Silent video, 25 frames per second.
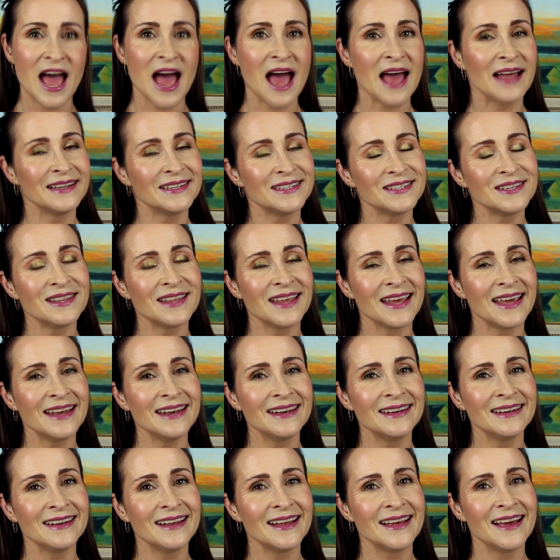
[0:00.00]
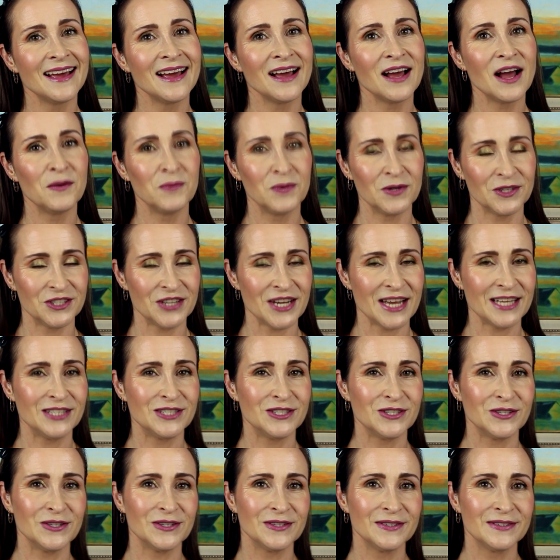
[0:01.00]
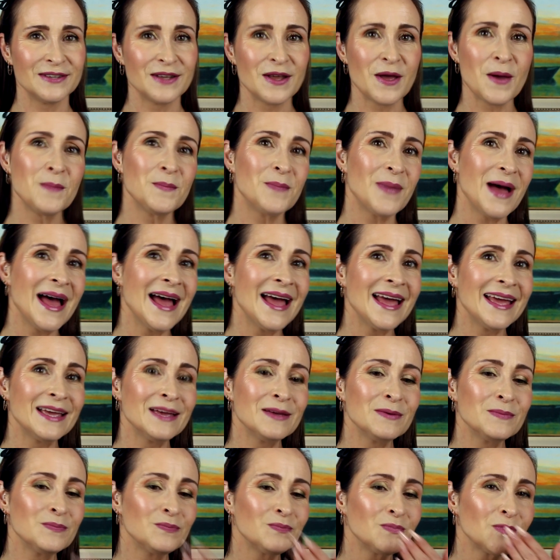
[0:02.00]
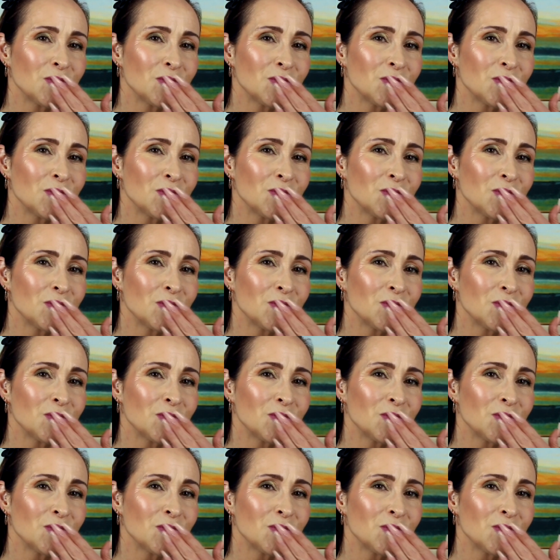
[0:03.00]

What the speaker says: Until then, we'll chat soon. Bye.